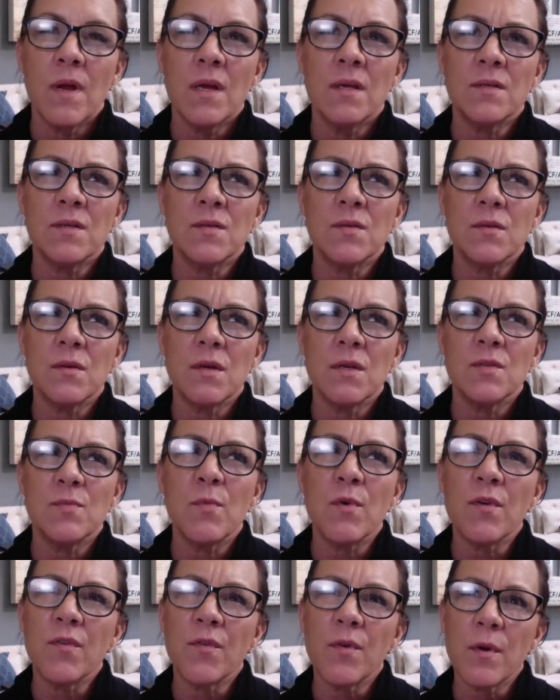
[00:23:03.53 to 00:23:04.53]
is
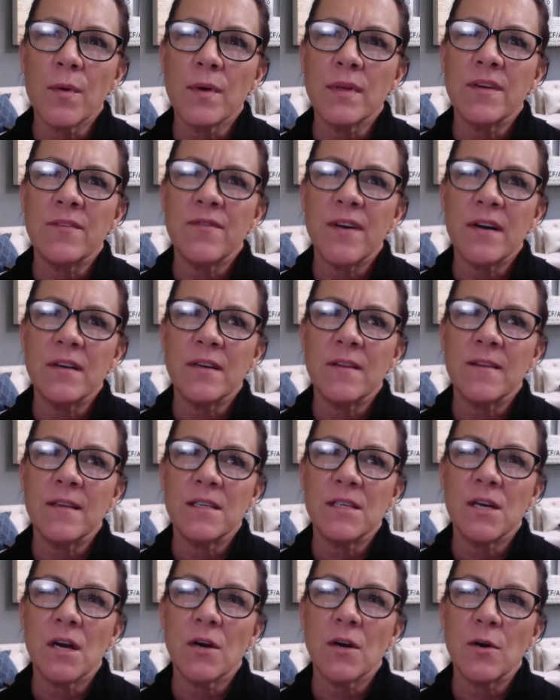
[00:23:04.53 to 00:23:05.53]
more frequently found in
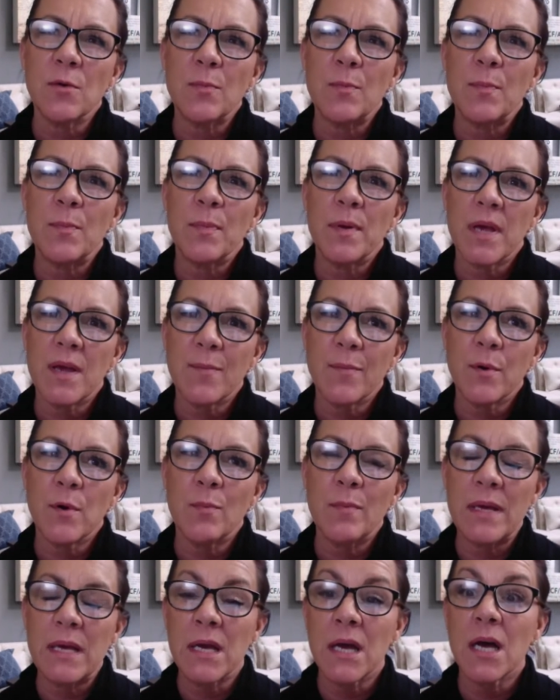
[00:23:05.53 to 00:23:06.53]
these younger
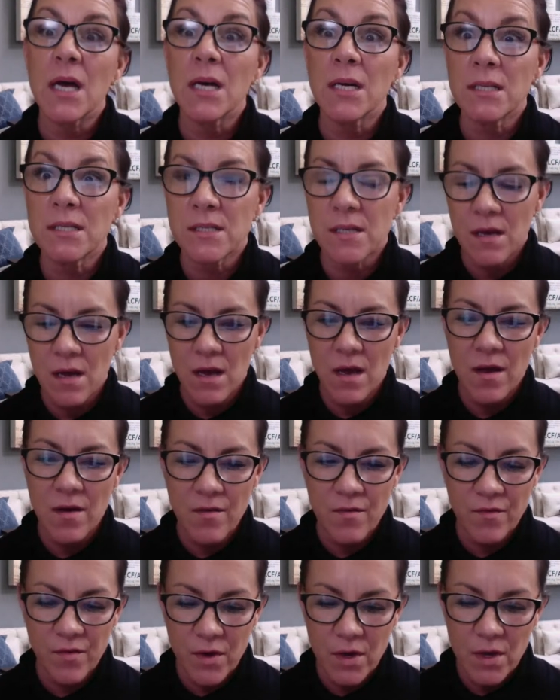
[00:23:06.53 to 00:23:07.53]
people because
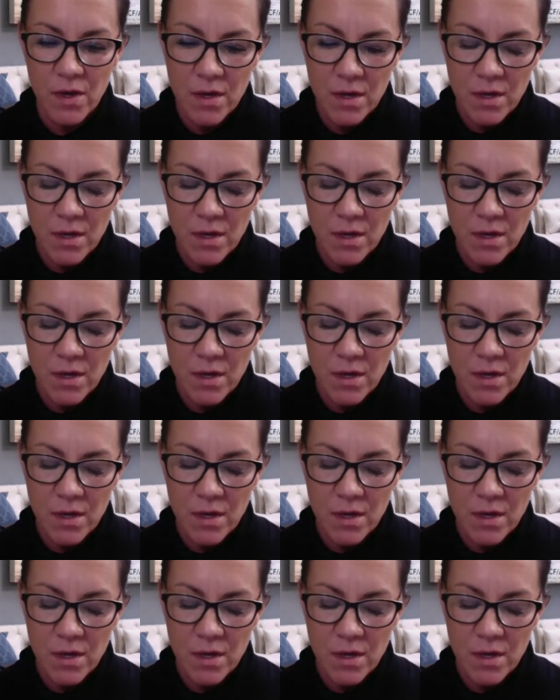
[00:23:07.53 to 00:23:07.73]
of